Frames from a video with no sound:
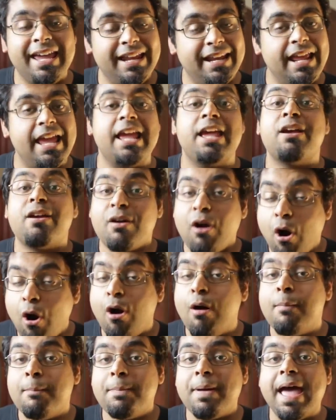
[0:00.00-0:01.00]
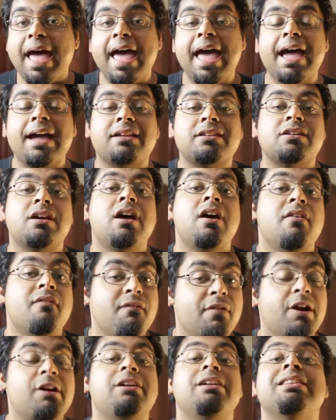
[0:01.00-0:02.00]
in a compact,
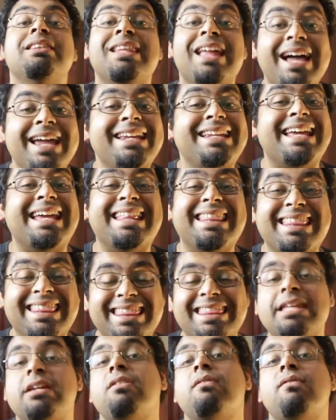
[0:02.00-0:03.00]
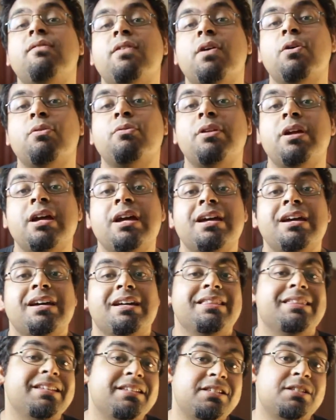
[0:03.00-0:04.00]
very light and thin phone,
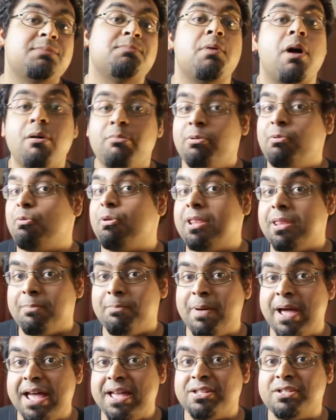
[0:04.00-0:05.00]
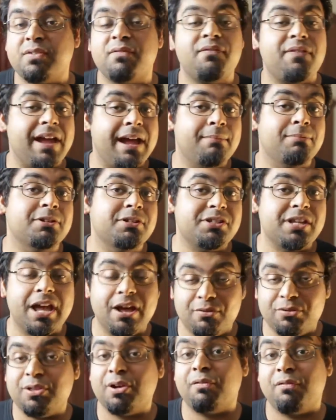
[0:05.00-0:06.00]
this is probably one of the best phablets
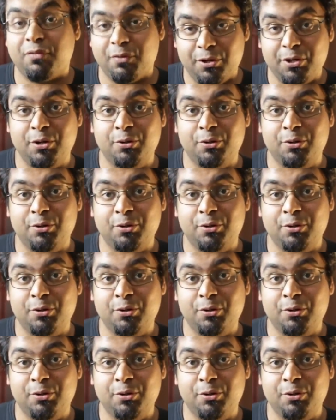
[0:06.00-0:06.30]
out there for